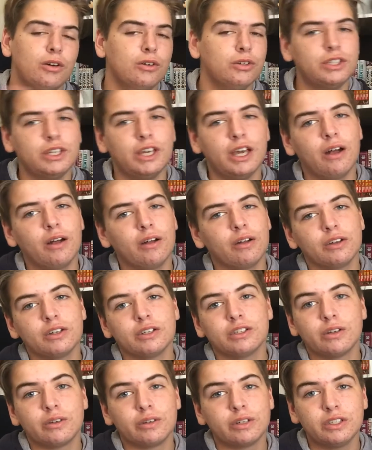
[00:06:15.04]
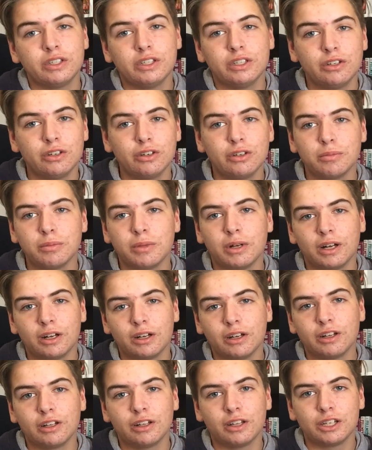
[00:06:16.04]
see how it goes. I'll continue to do
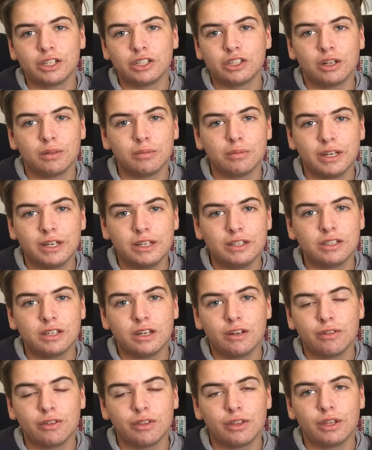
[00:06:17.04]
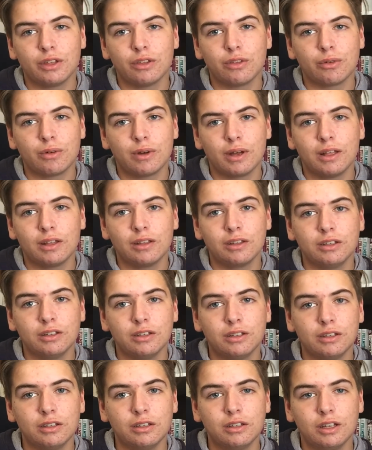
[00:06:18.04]
manga collection updates and everything throughout
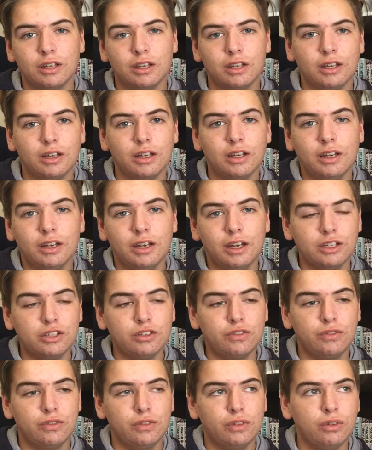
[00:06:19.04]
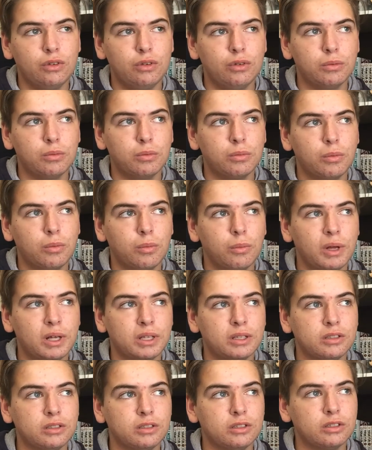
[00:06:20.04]
the next few
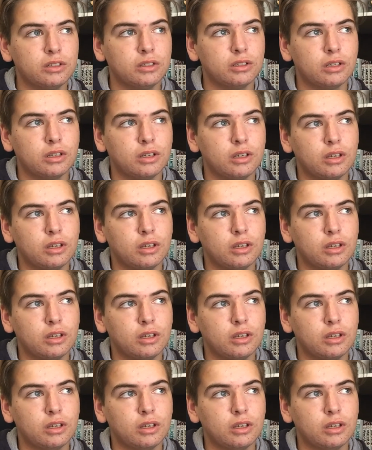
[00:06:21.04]
months,